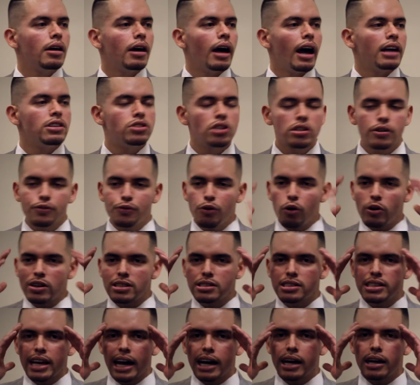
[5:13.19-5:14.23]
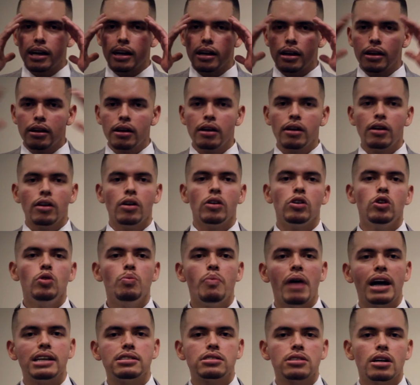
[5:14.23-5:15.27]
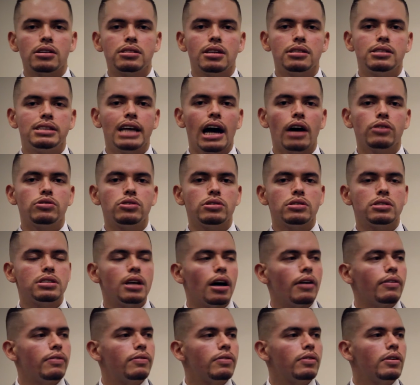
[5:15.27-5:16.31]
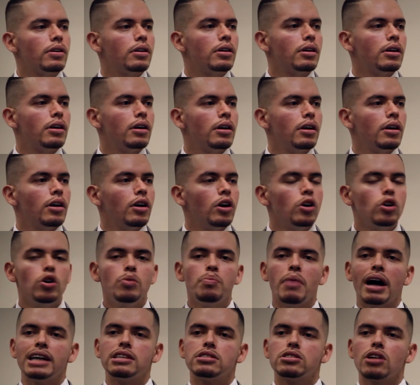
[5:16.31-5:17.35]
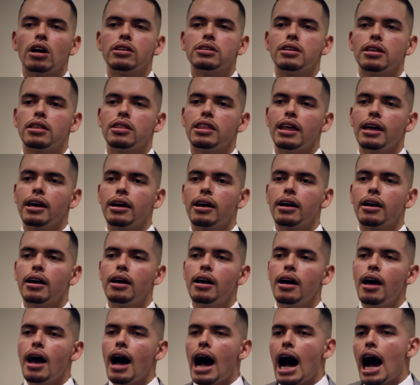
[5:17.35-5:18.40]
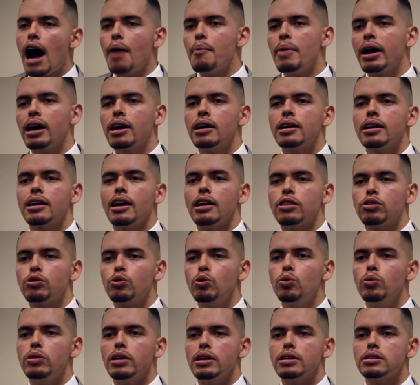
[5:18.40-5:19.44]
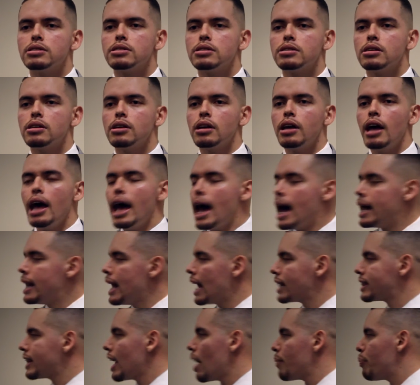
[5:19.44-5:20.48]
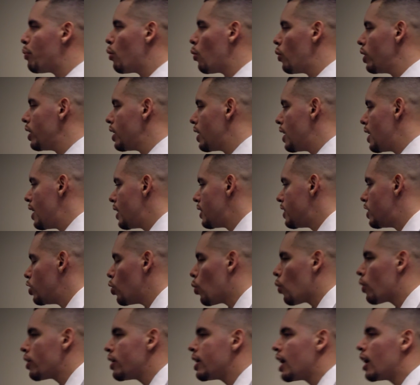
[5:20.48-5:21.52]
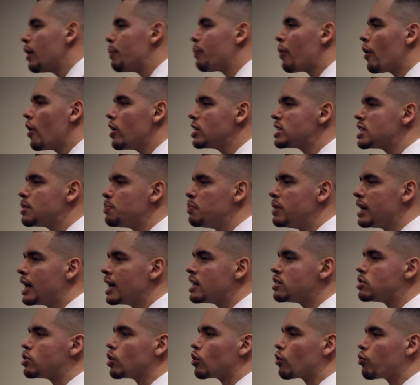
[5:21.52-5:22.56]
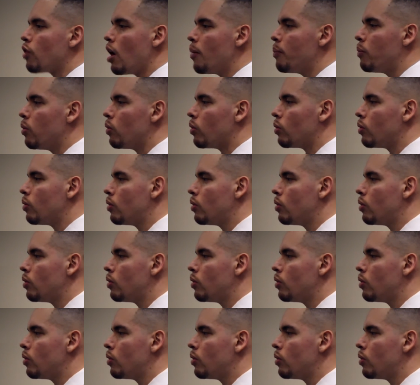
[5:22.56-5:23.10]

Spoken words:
And just for a second, you might start to doubt yourself. You might start to think, how am I going to get through this? And at that point, the ordinary person begins to crumble.